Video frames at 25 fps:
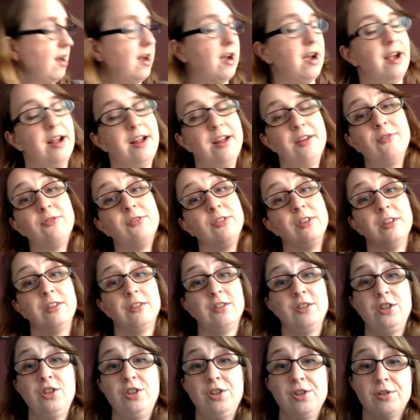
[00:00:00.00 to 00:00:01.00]
I have
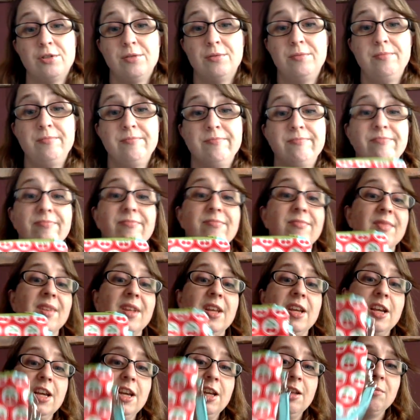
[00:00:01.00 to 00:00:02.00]
another shawl
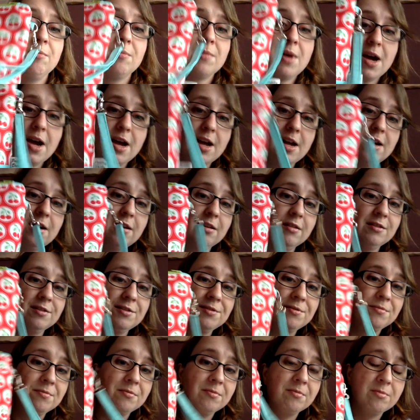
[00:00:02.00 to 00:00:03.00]
in my
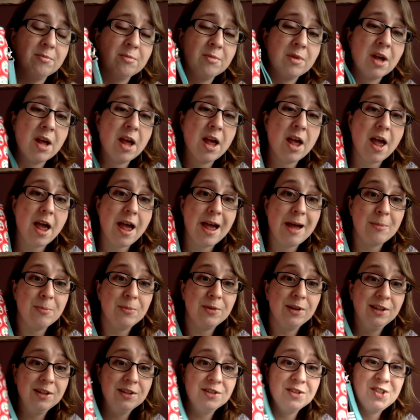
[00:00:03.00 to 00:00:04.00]

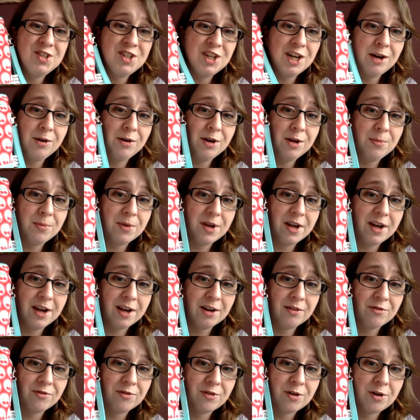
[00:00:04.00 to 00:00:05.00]
happy cherry
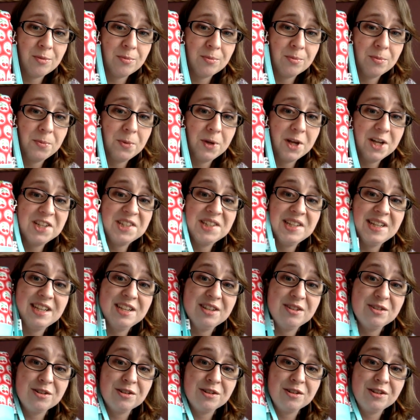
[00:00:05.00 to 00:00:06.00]
bag from Paisley
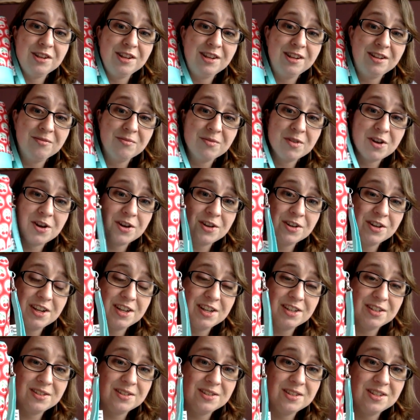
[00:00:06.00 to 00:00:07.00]
Ducky on
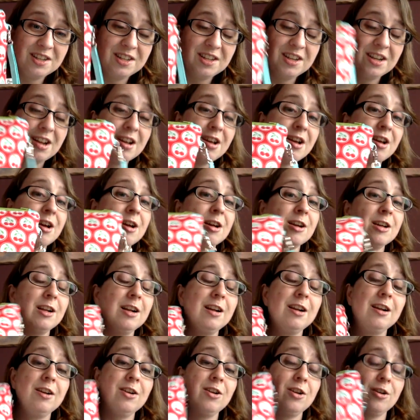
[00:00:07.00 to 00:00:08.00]
Etsy. I
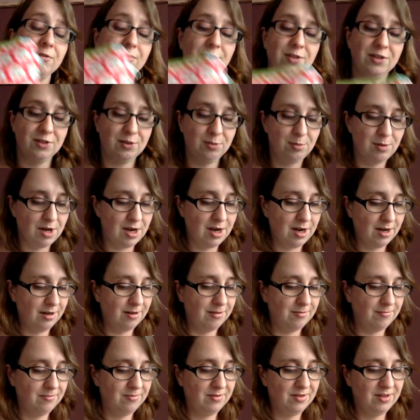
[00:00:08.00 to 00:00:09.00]
love this bag.
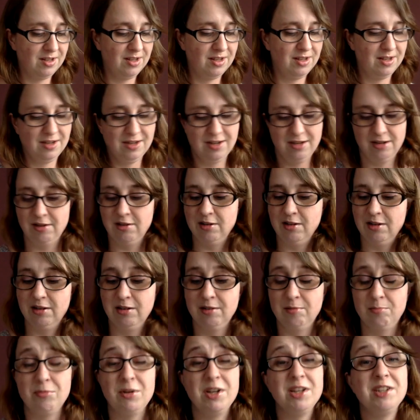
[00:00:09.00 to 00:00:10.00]

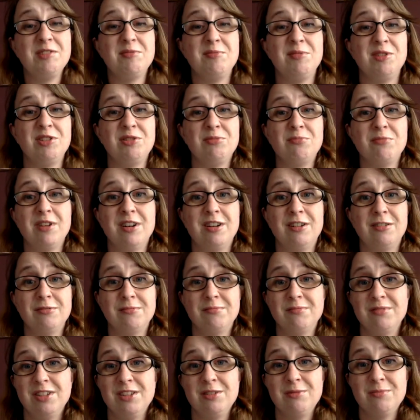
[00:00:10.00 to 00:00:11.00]
It makes me smile.
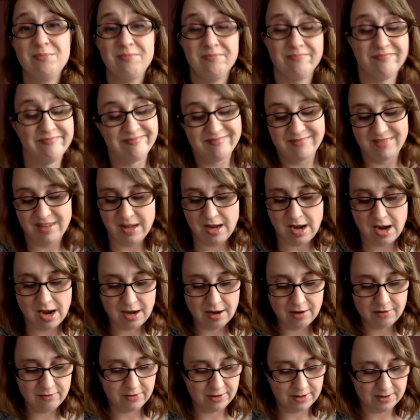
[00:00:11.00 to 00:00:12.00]
I
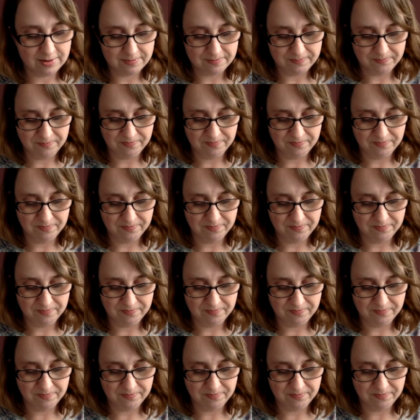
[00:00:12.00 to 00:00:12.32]
love it.